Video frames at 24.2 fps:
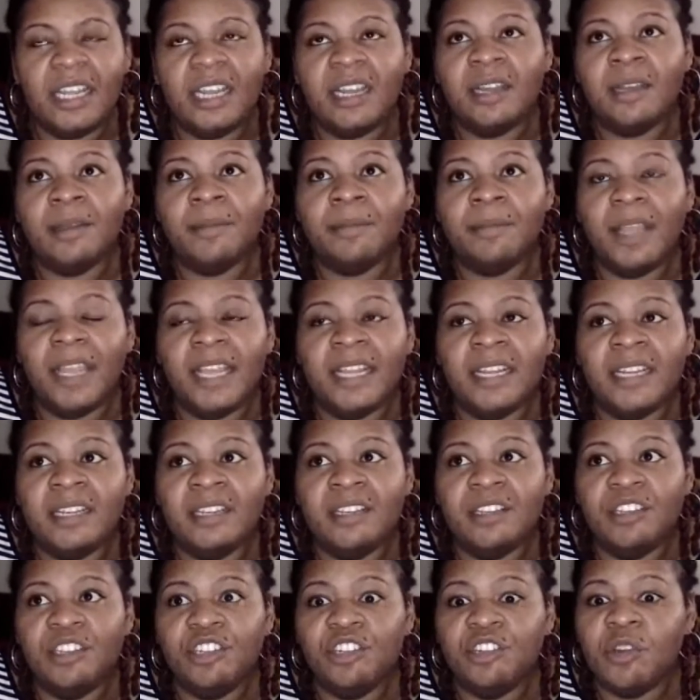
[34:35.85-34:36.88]

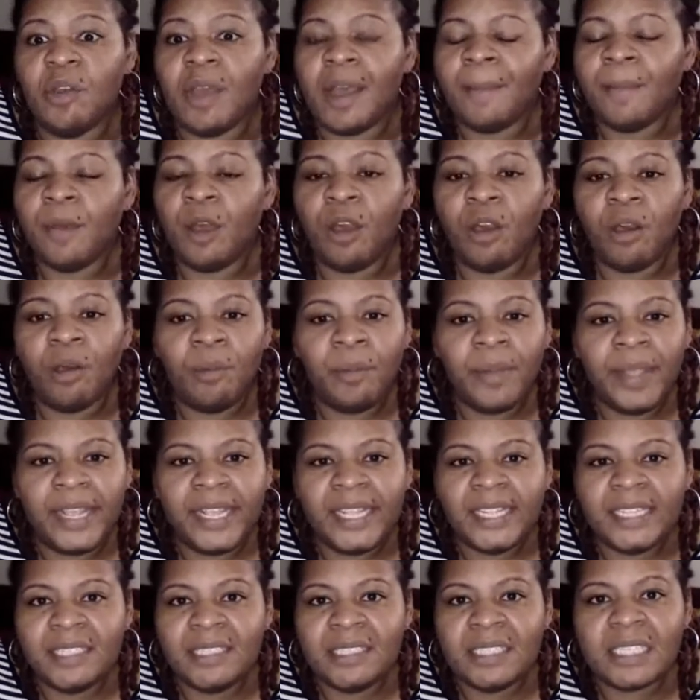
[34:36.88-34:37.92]
And, I'm
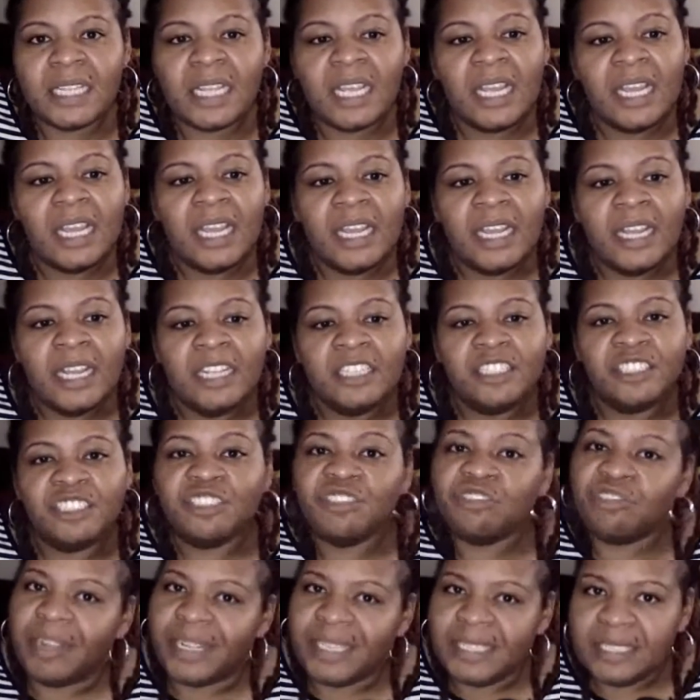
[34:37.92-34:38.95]
always
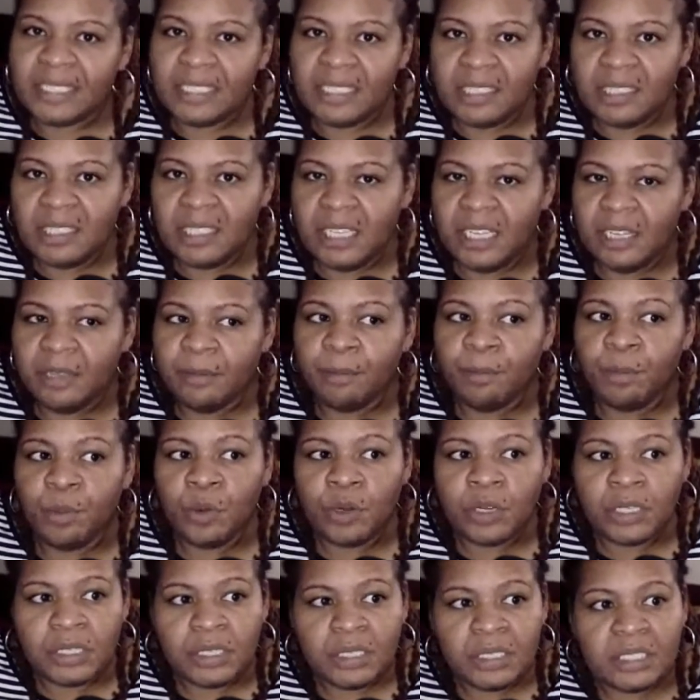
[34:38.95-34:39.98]
stressing the
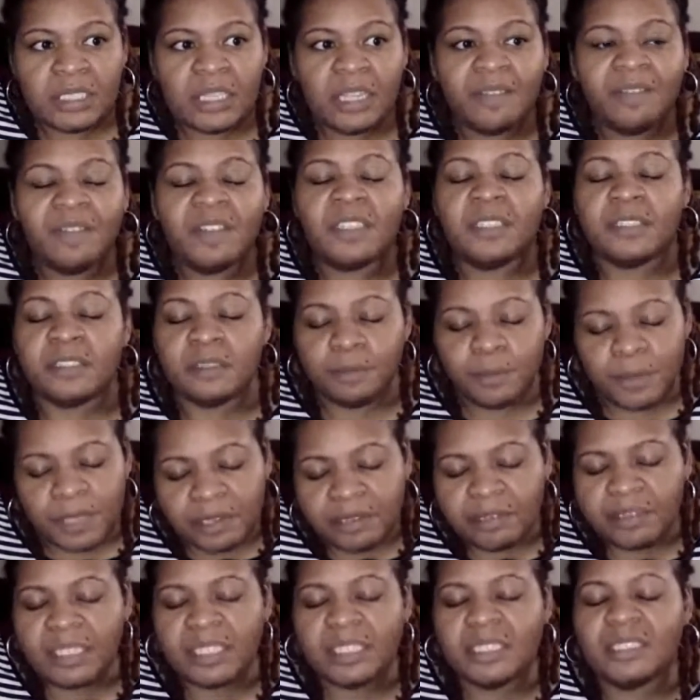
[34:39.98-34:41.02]
importance of
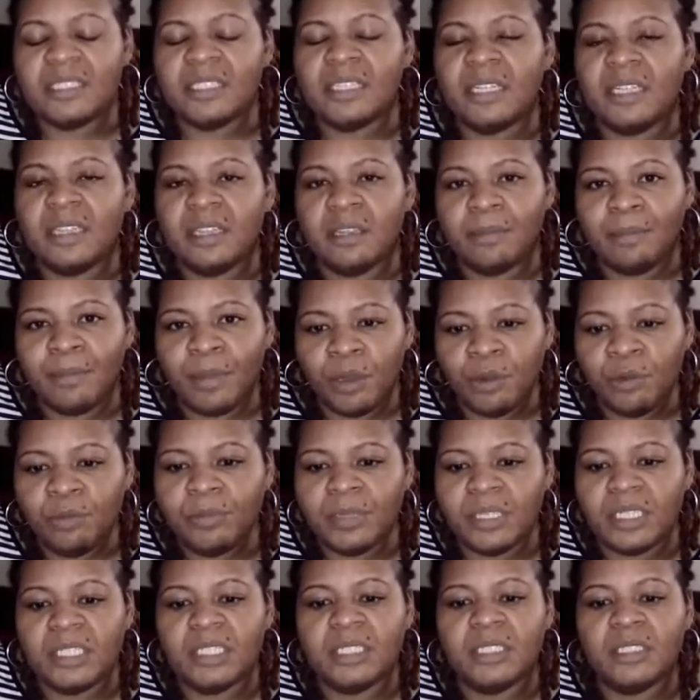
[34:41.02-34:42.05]
experiencing the
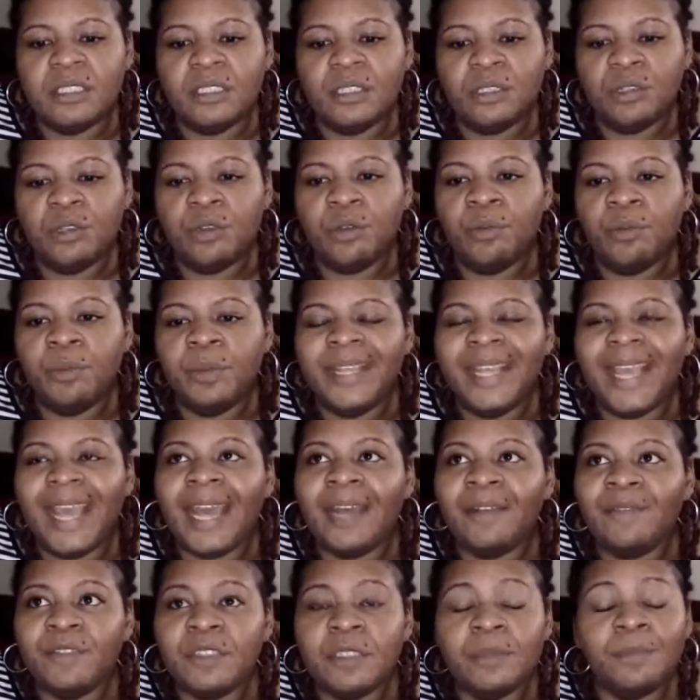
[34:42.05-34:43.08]
moments. We
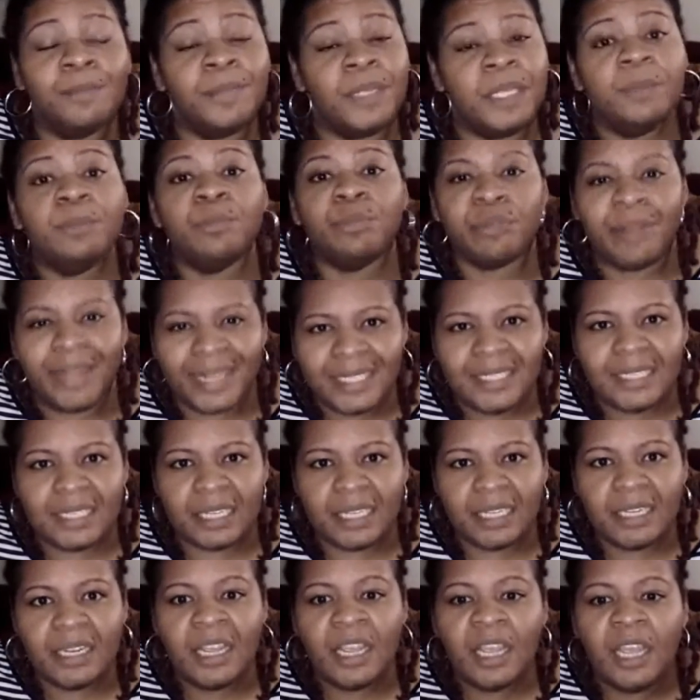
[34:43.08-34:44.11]
have to be
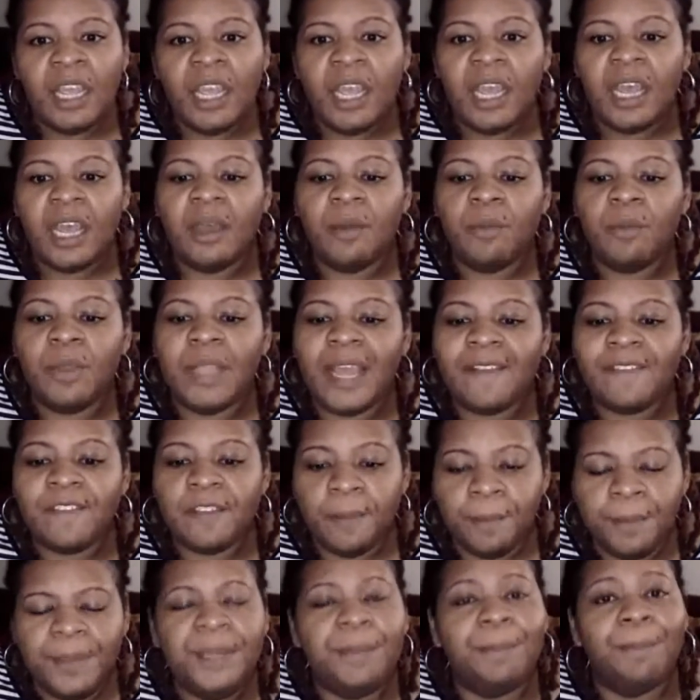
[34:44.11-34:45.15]
present. We have
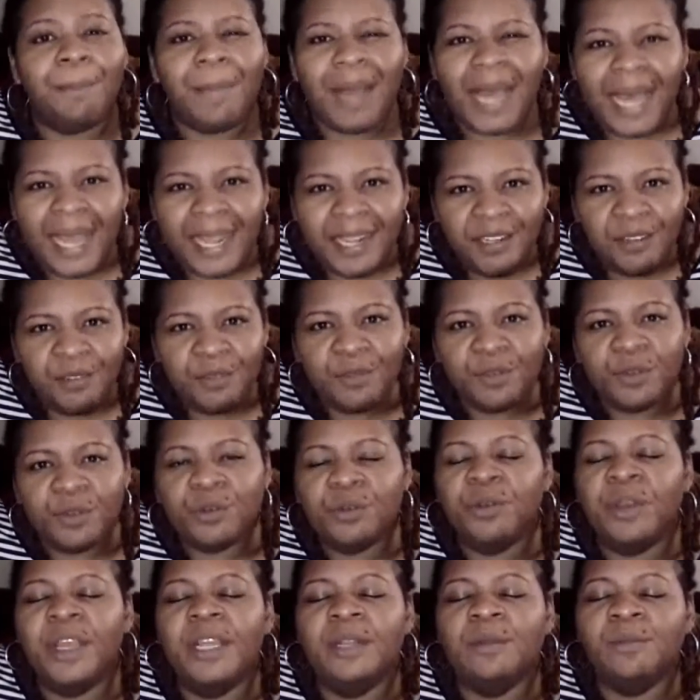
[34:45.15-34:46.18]
to be
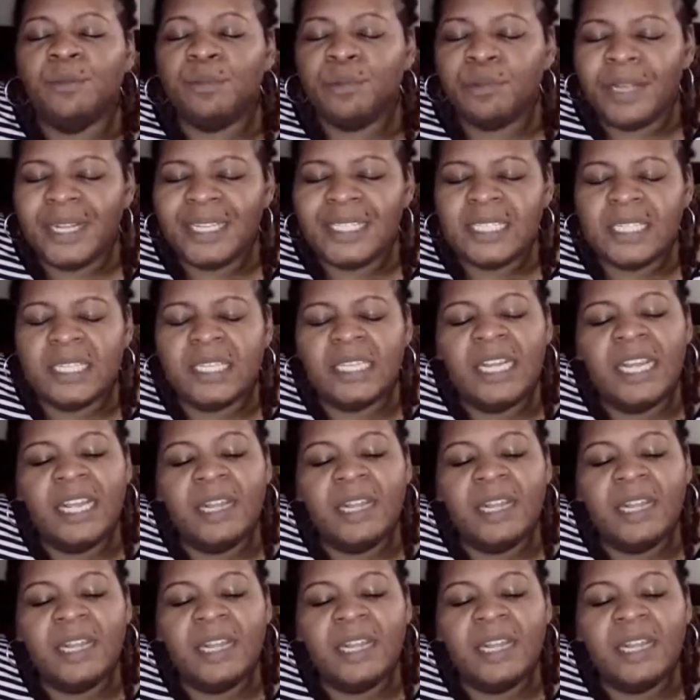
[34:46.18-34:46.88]
mindful and present.